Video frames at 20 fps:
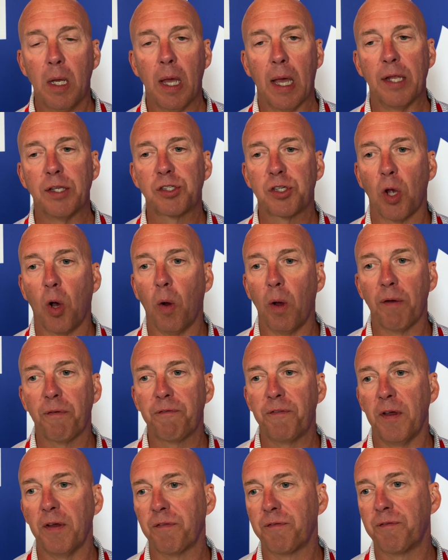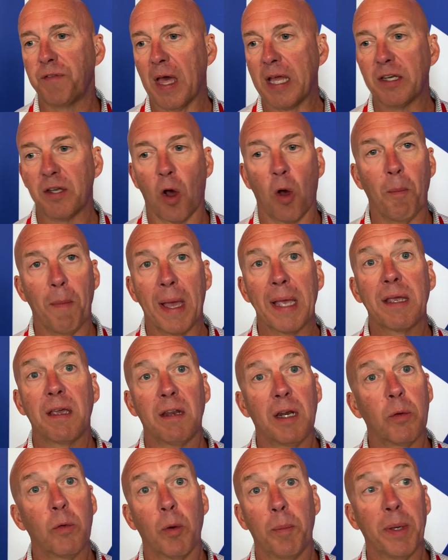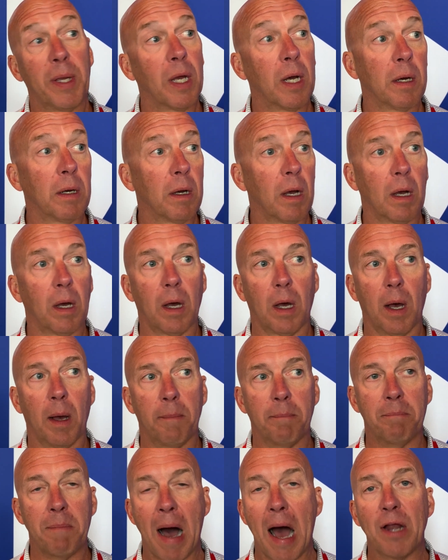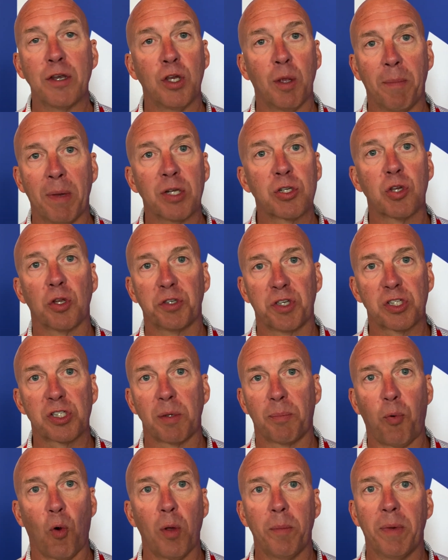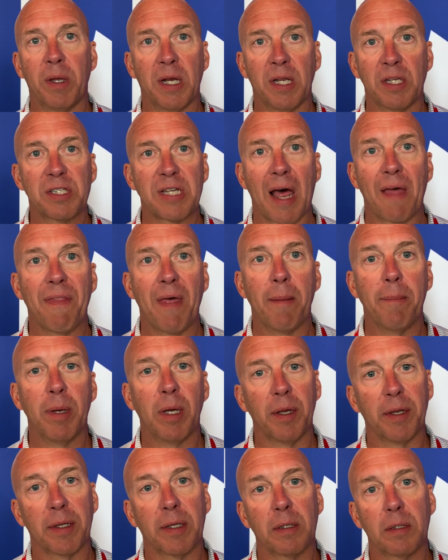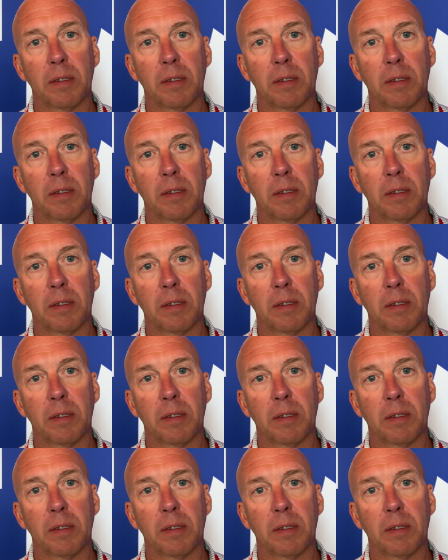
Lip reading: And so if they don't make it, it will be a monumental disappointment inside that building.